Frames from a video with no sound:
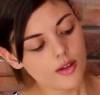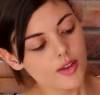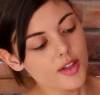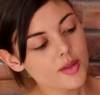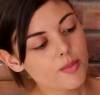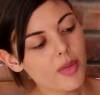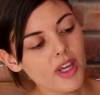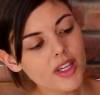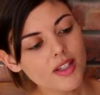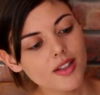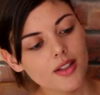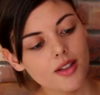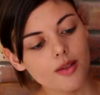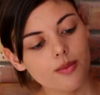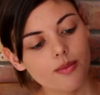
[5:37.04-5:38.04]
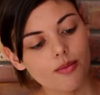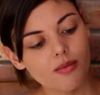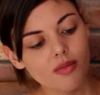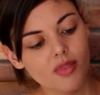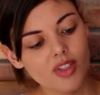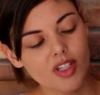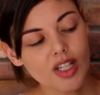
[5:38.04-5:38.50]
this base
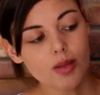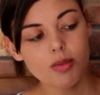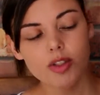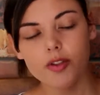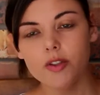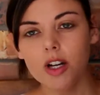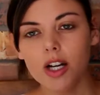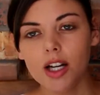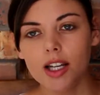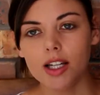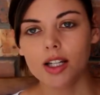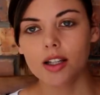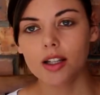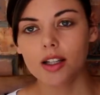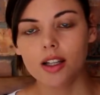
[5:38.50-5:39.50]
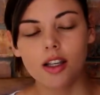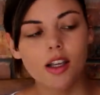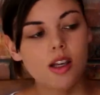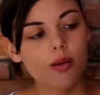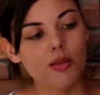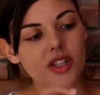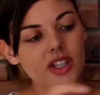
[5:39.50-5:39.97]
seems fine,
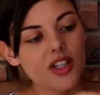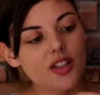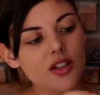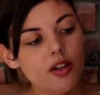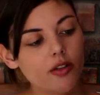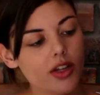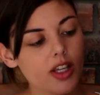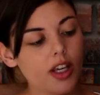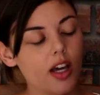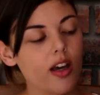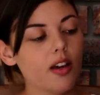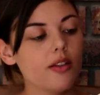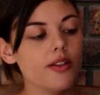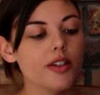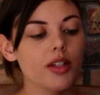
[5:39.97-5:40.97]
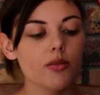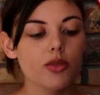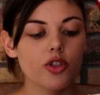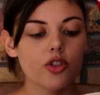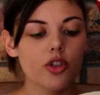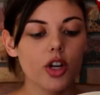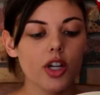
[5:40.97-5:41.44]
but this over here seems
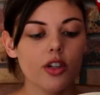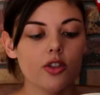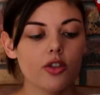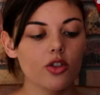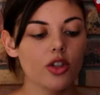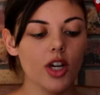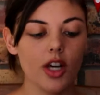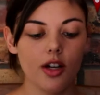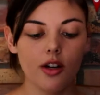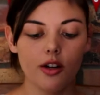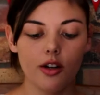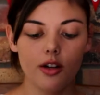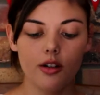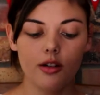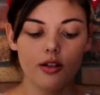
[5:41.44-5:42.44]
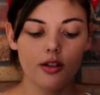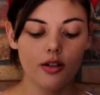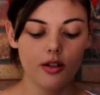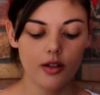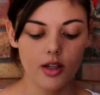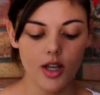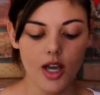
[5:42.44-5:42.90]
strange. I don't
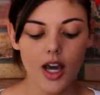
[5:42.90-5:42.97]
know.